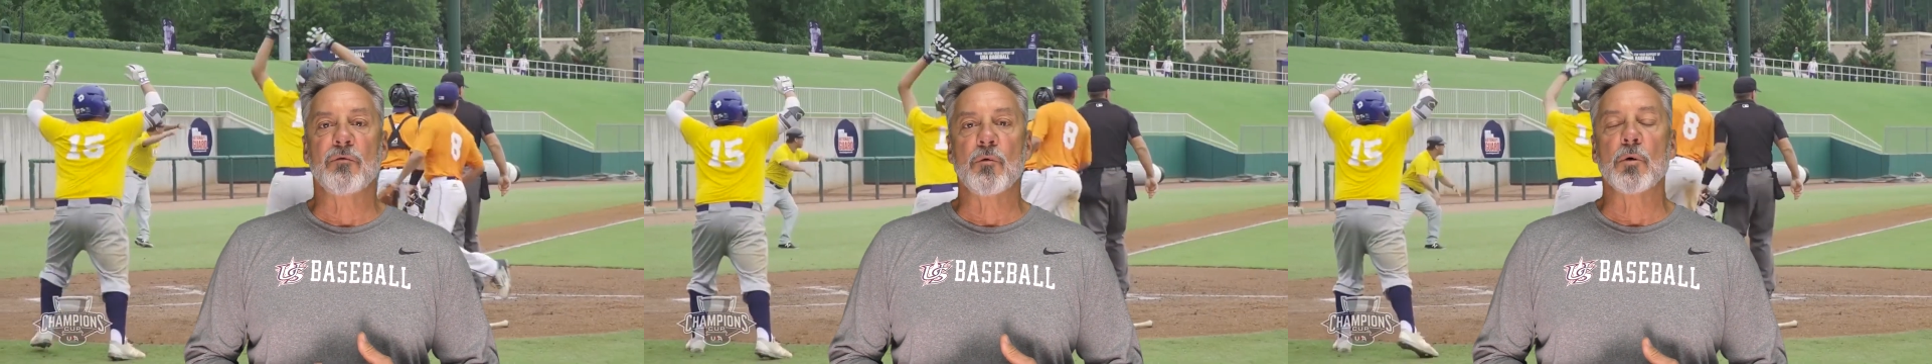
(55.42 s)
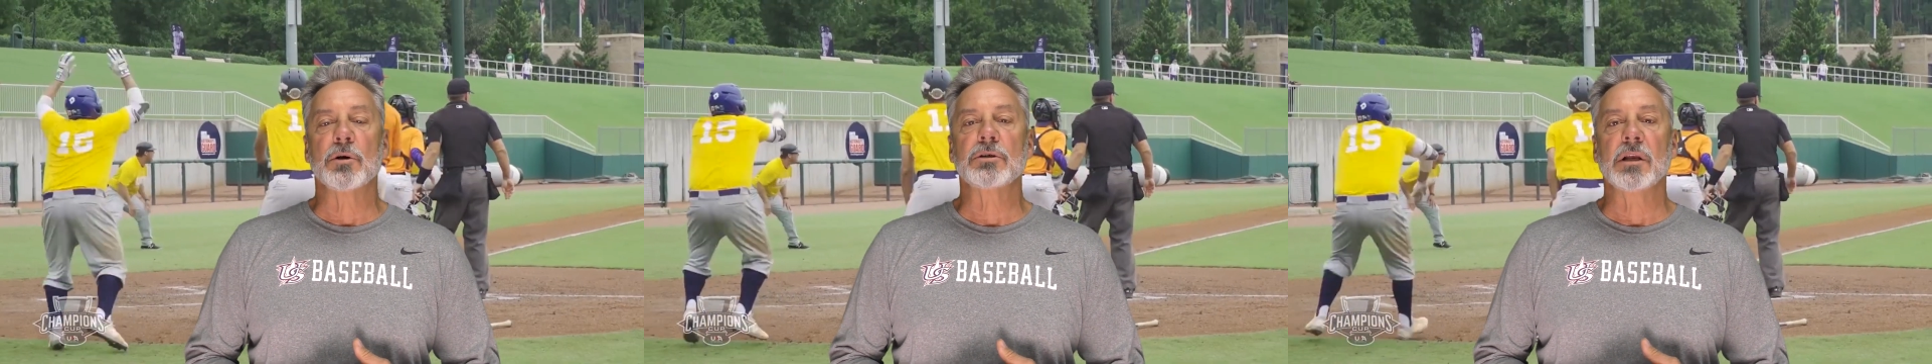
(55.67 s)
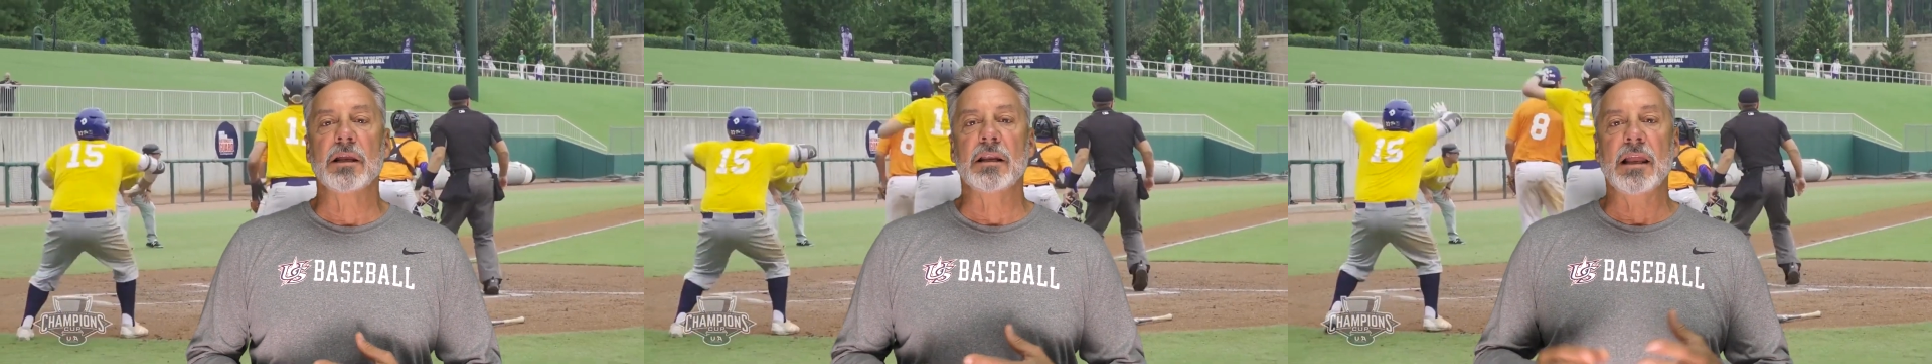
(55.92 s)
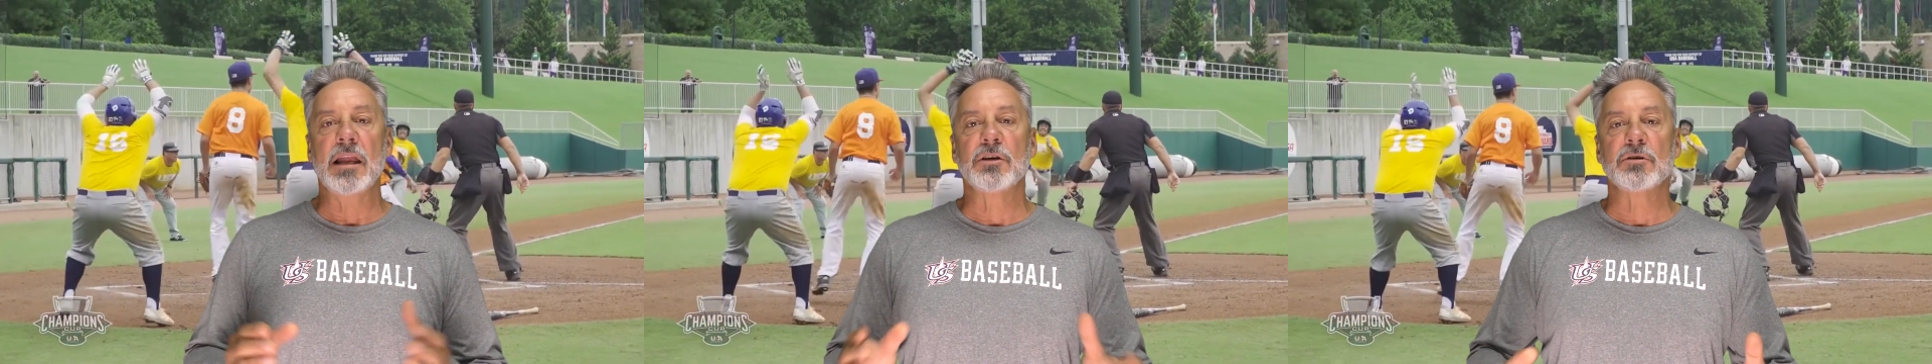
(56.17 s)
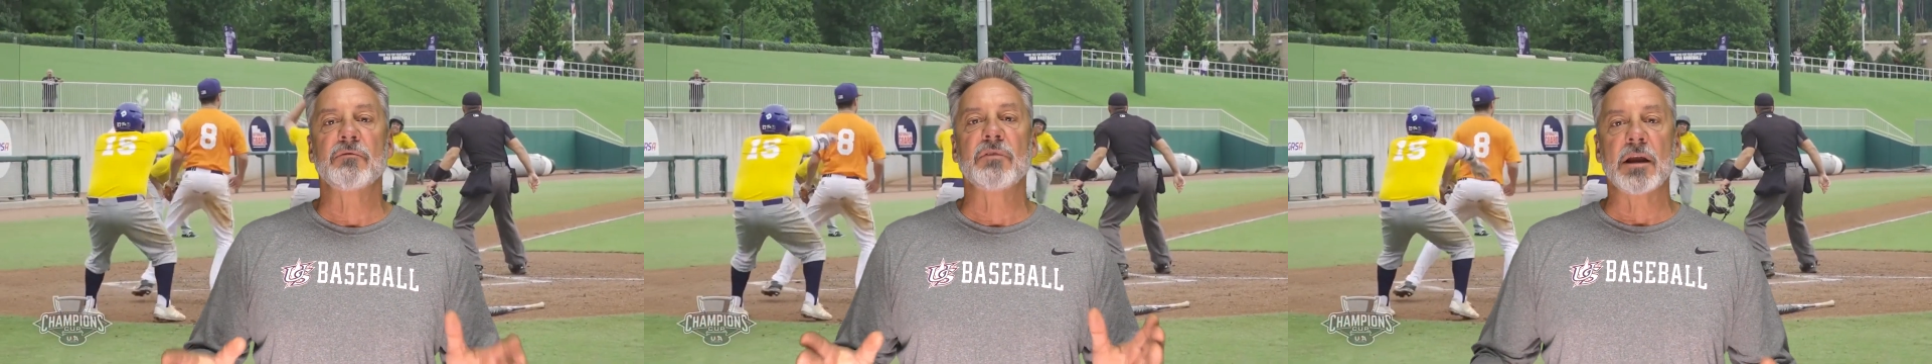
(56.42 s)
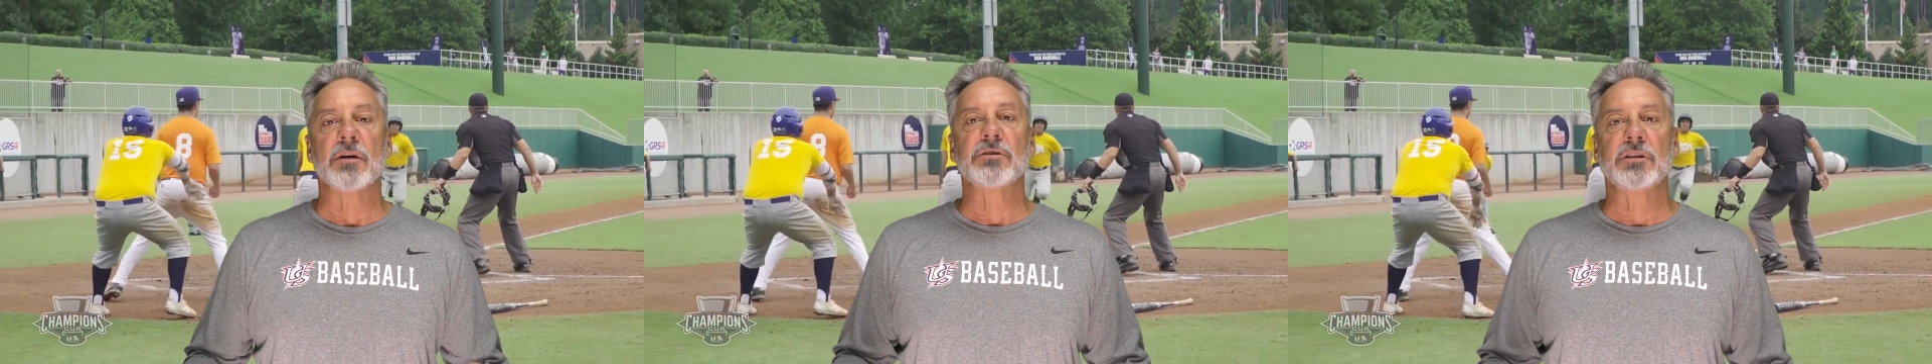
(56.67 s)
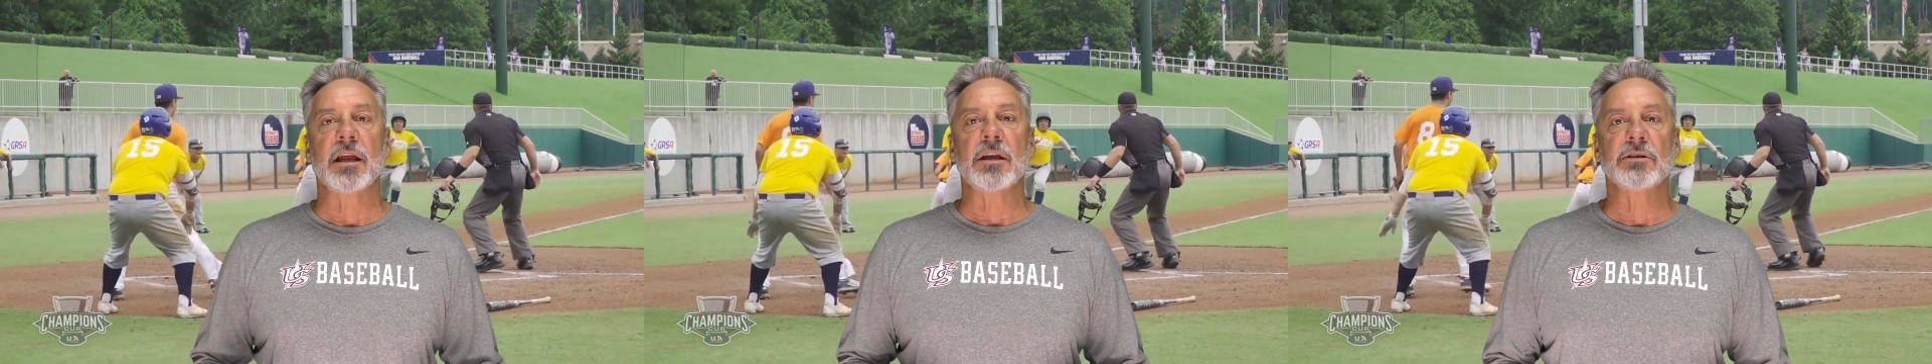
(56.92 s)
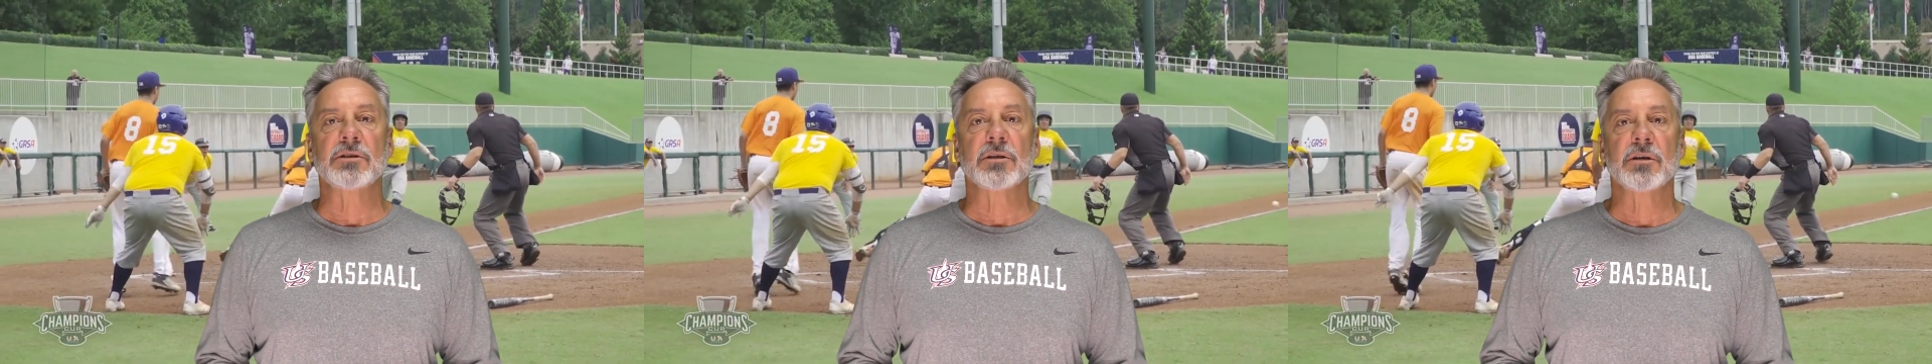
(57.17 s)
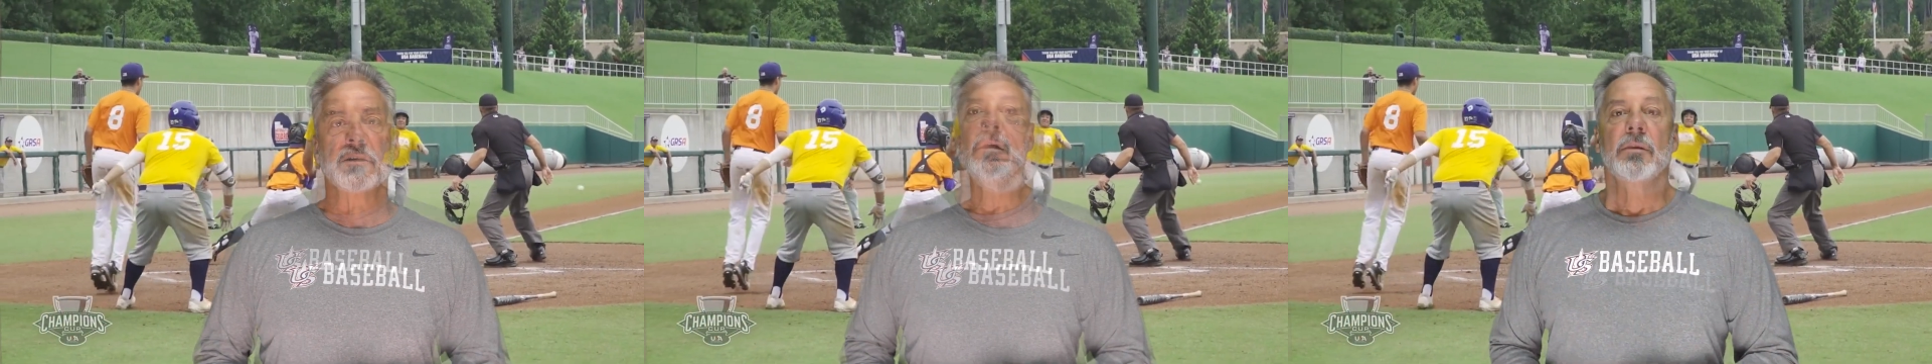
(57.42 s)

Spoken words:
force in each of their states.